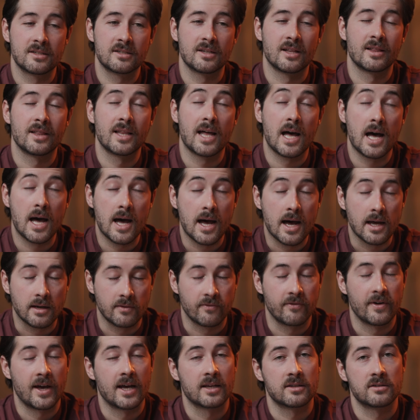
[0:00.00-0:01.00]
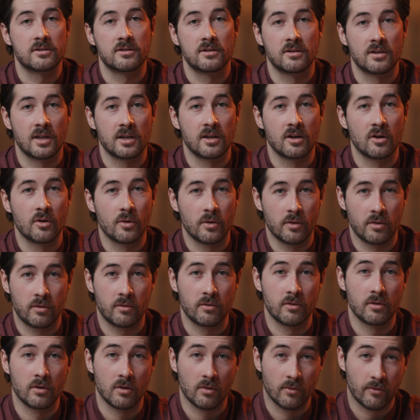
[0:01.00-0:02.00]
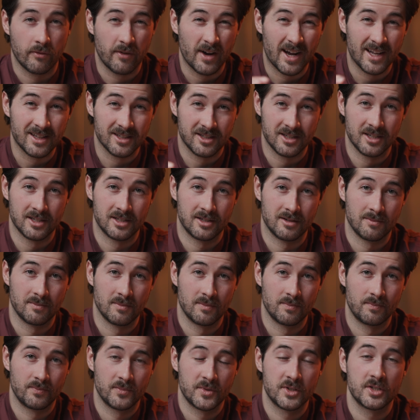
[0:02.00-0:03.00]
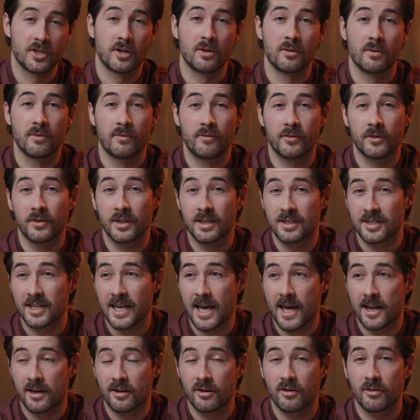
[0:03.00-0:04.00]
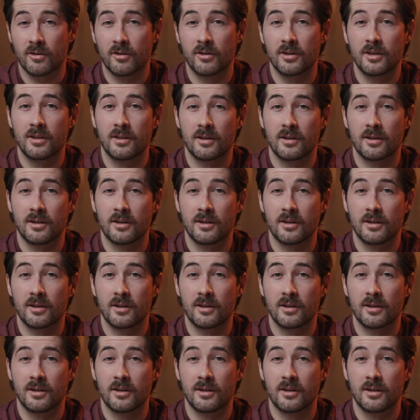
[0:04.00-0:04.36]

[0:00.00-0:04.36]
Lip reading: is a lot faster than going through your file system. So for this category,